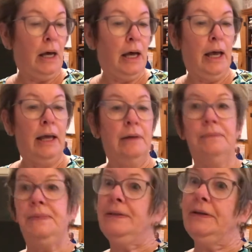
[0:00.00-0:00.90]

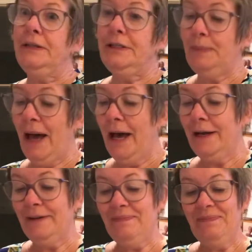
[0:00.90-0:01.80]
I still need to
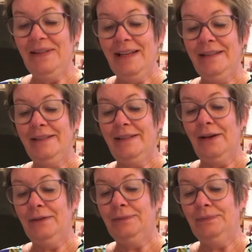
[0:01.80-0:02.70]
pack.
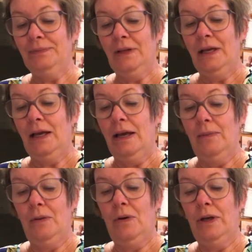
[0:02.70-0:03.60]
So
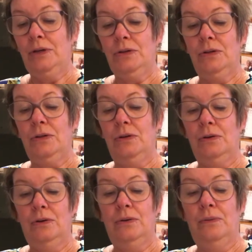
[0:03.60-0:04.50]
I'm going
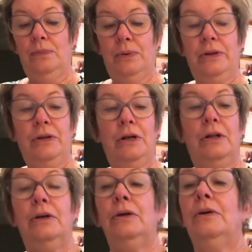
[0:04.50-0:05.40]
to put the
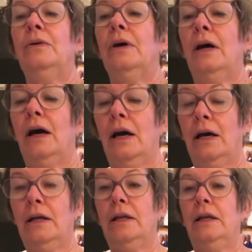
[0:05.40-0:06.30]
glue
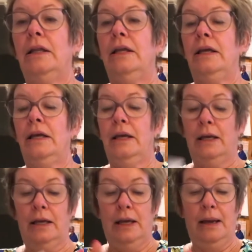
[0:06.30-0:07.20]
on
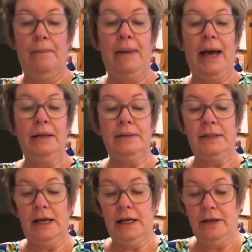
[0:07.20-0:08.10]
the
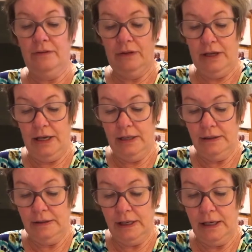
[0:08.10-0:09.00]
back side of the
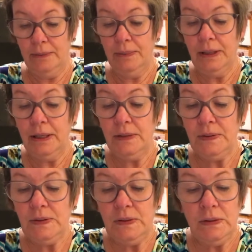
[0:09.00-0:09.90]
inside
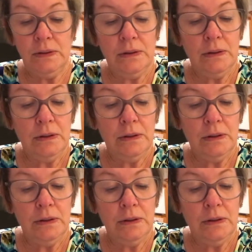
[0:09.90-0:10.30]
piece.